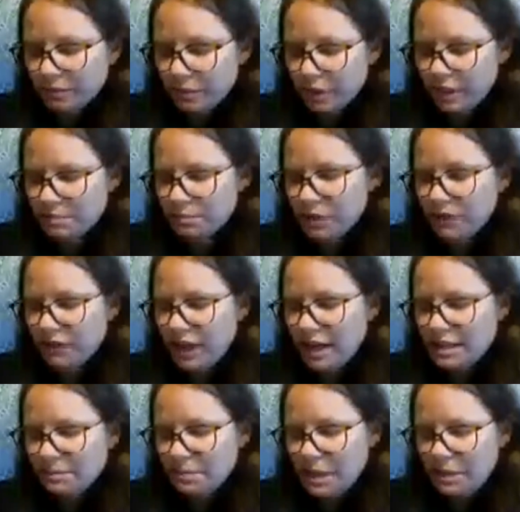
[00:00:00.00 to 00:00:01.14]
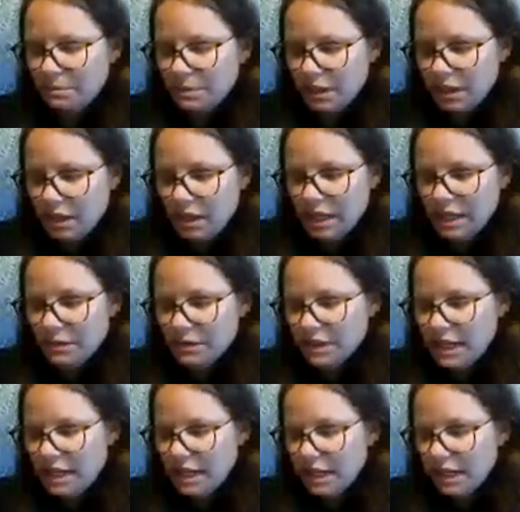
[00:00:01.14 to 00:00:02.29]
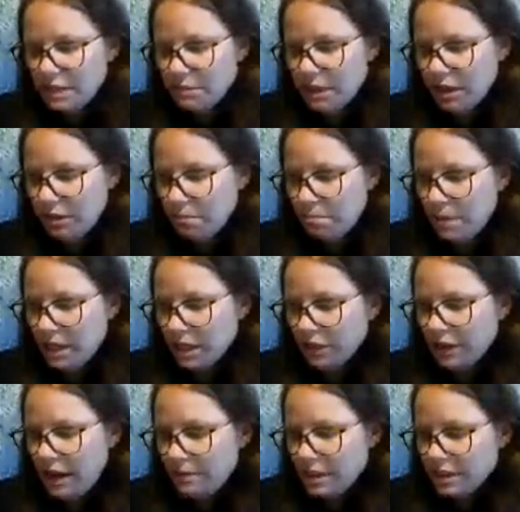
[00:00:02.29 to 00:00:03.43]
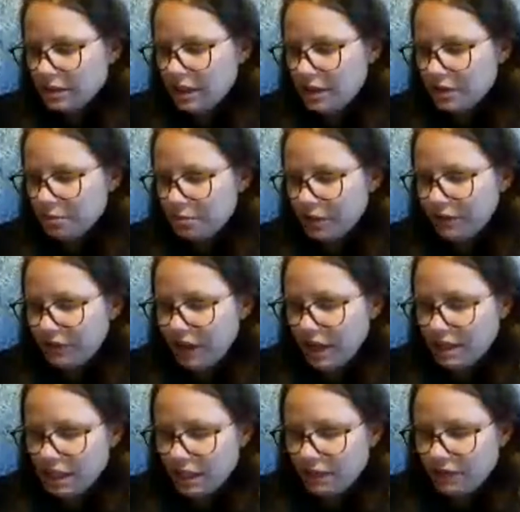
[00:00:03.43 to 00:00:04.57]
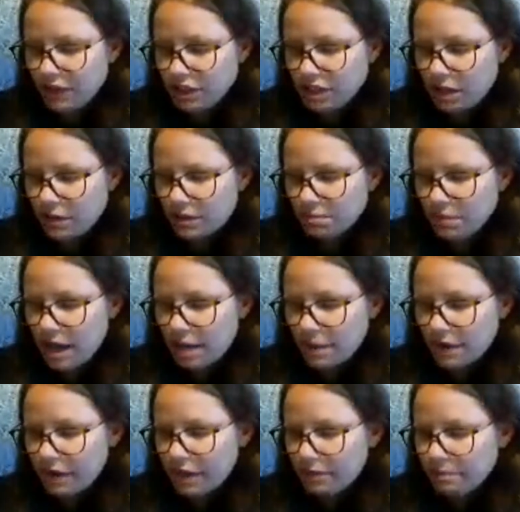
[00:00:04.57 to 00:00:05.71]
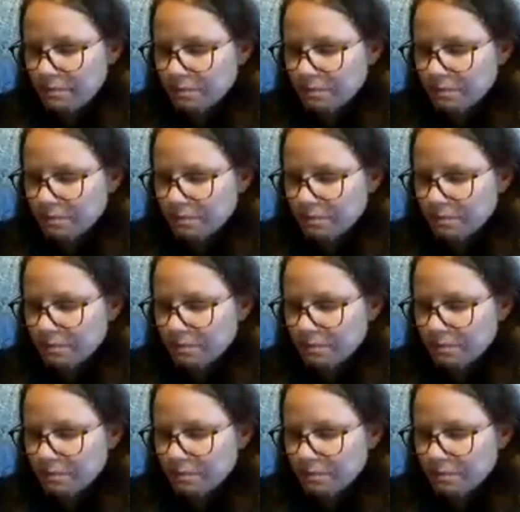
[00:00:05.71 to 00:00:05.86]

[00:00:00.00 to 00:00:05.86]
His briefcase beeped. He was getting an email. Bennett grabbed his leather briefcase and fished out his BlackBerry.